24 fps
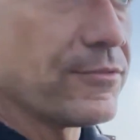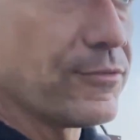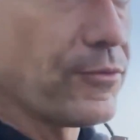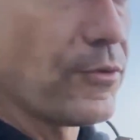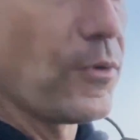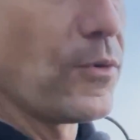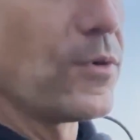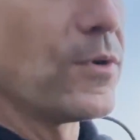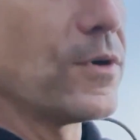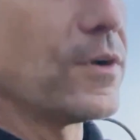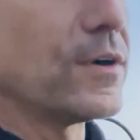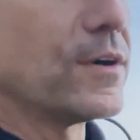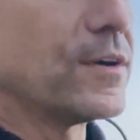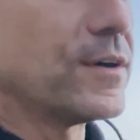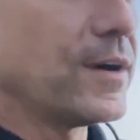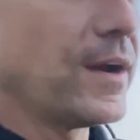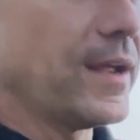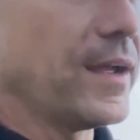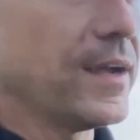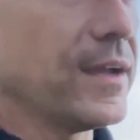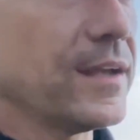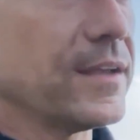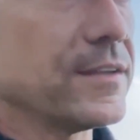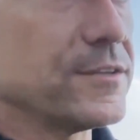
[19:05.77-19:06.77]
for
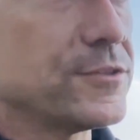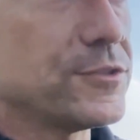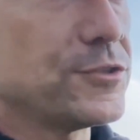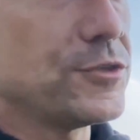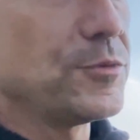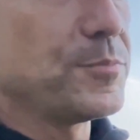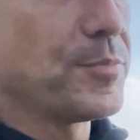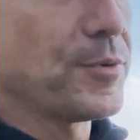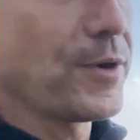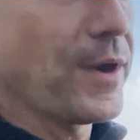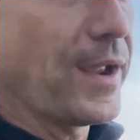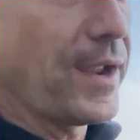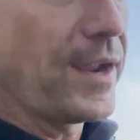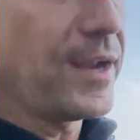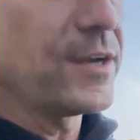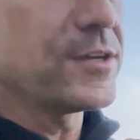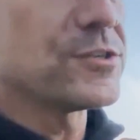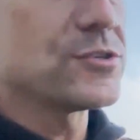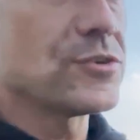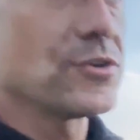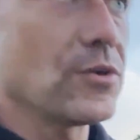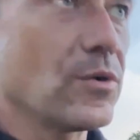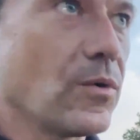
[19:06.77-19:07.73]
a Super H